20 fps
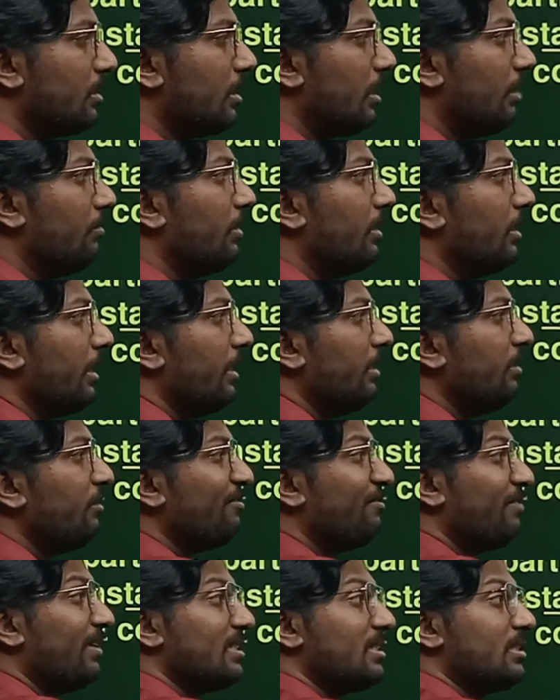covered in
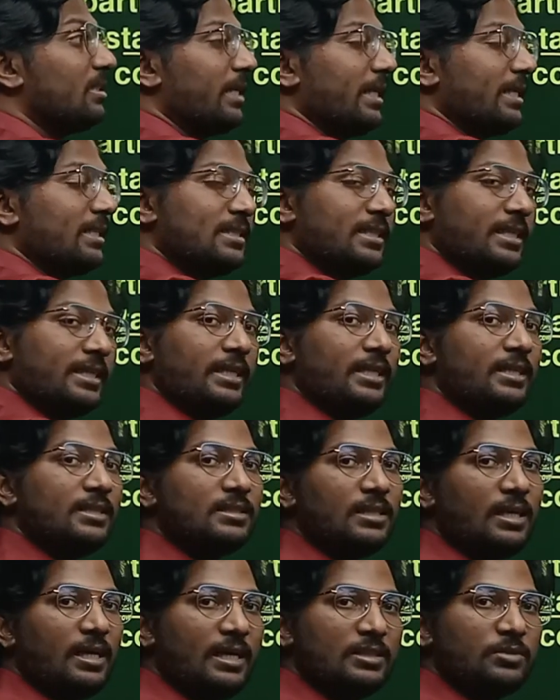first 10 seconds
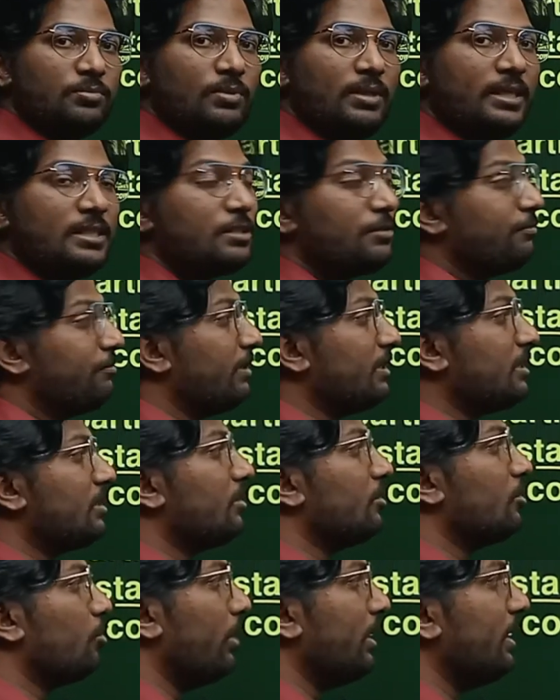as well as first
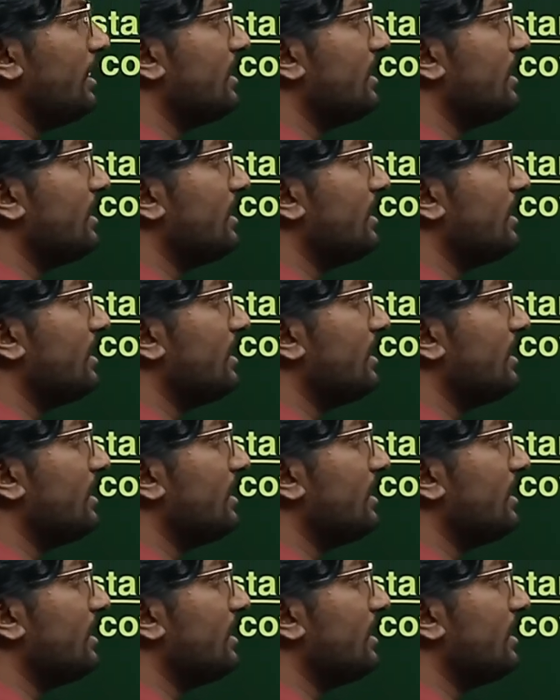20